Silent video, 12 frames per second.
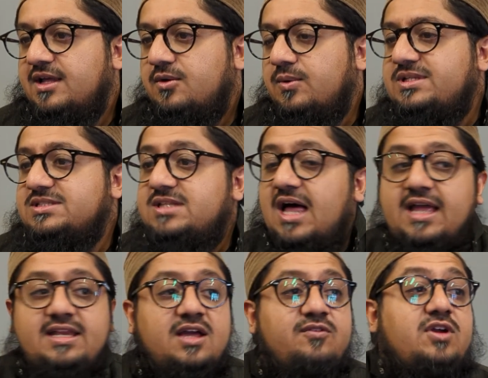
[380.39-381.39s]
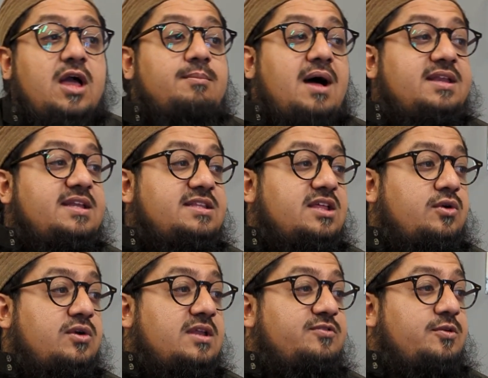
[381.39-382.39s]
which is the idea of commanding the
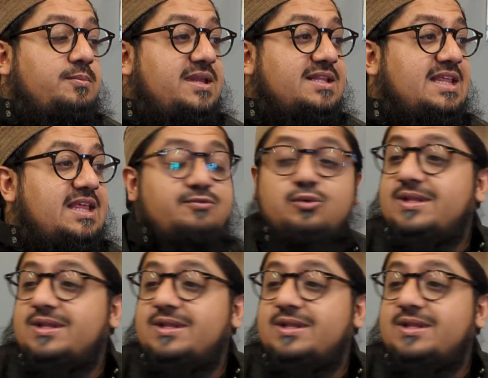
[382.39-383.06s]
good and forbidding the evil.